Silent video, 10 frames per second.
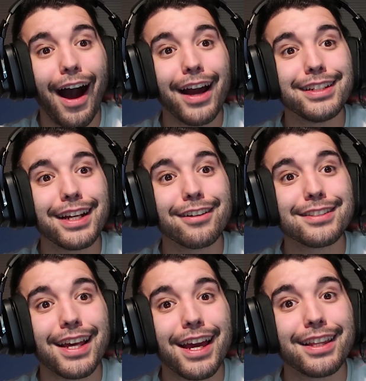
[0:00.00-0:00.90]
I dare
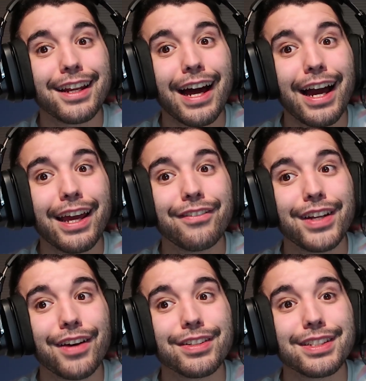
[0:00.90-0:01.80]
say that I
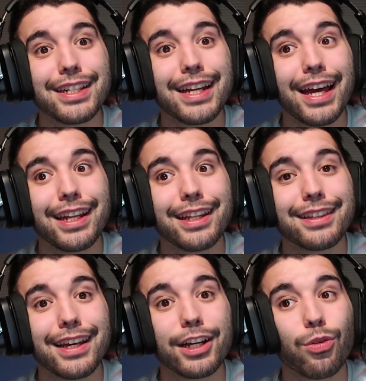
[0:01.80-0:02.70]
have never seen
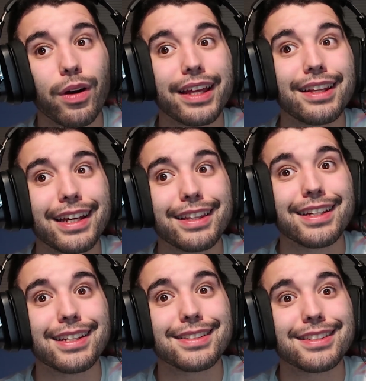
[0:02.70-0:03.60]
anything quite like
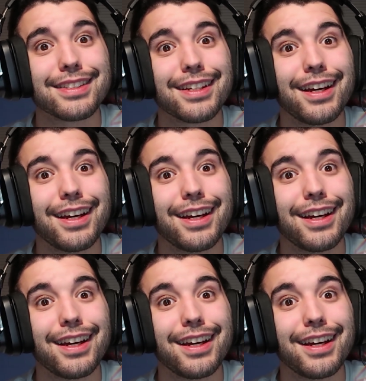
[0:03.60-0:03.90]
this.